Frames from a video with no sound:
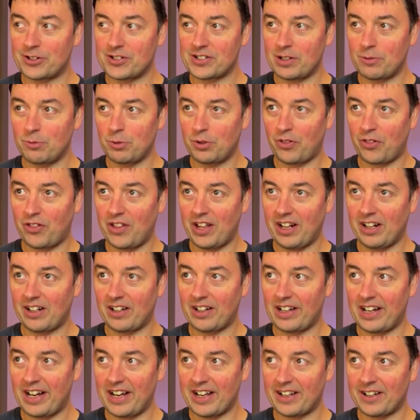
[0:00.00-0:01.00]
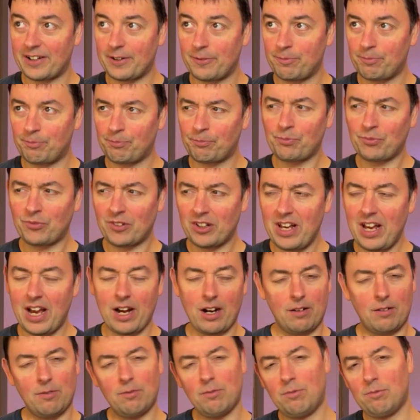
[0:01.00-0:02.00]
I would think like,
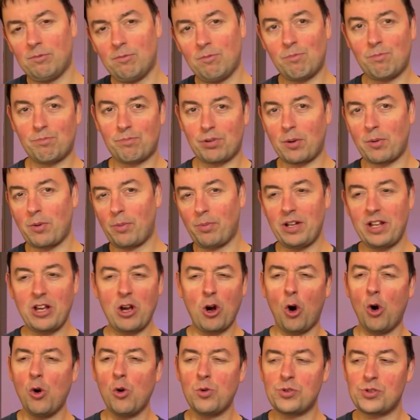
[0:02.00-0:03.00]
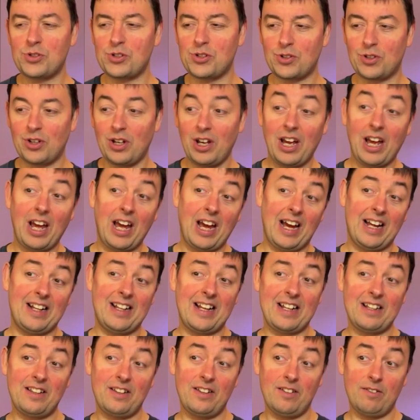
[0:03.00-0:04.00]
yeah, probably hosts, and
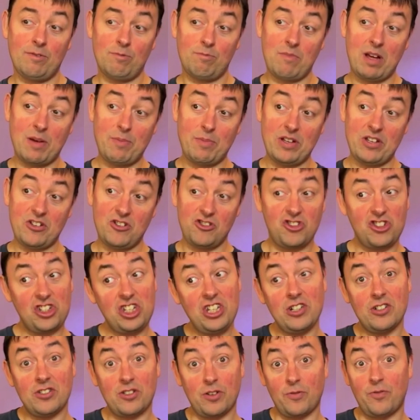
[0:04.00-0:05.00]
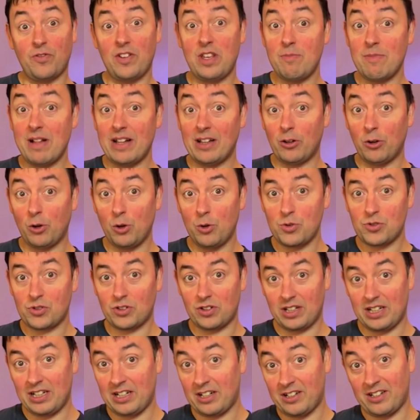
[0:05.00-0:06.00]
then maybe she is a female
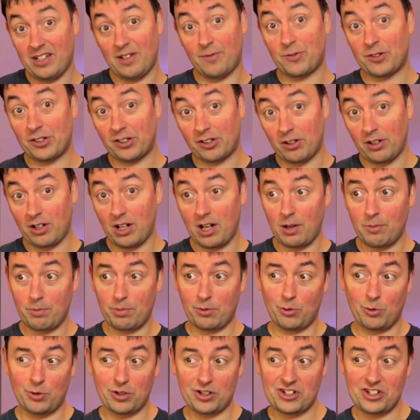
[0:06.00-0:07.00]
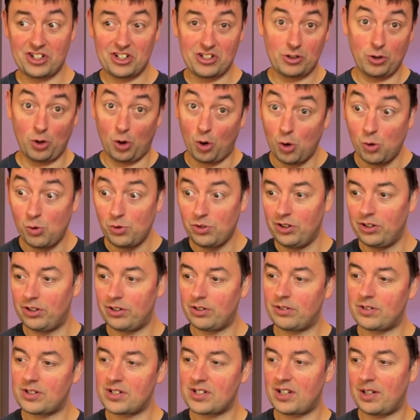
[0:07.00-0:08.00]
host in a different club, or she's the owner
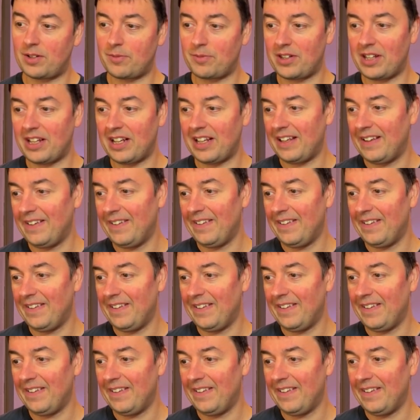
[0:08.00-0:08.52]
or something.